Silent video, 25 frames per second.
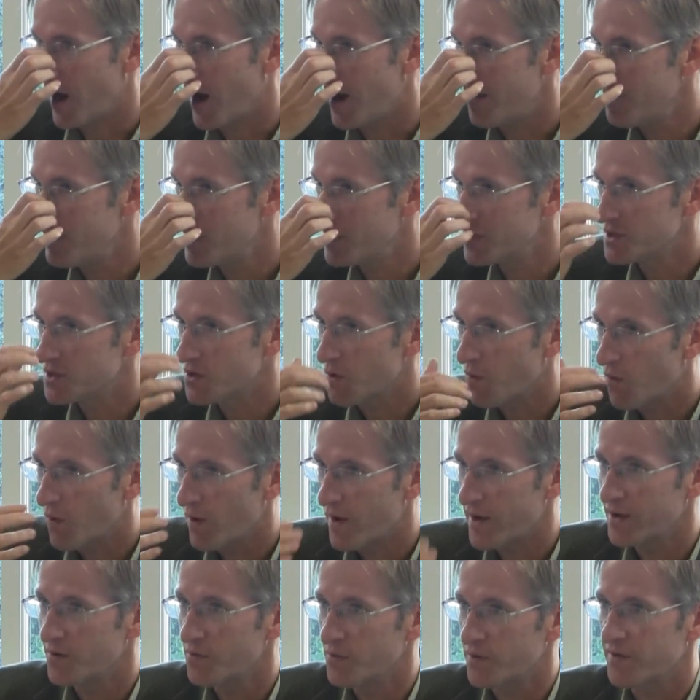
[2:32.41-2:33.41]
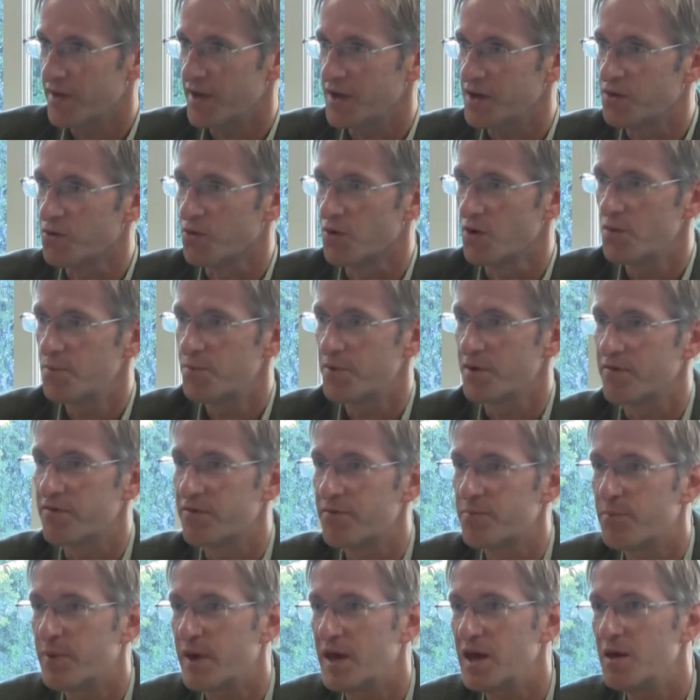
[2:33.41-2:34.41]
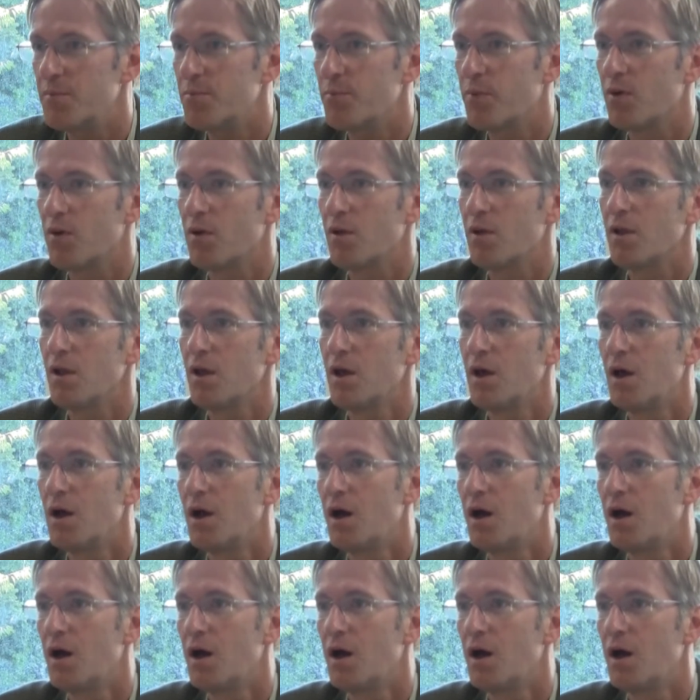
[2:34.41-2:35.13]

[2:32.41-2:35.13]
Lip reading: I've been toying with a group of people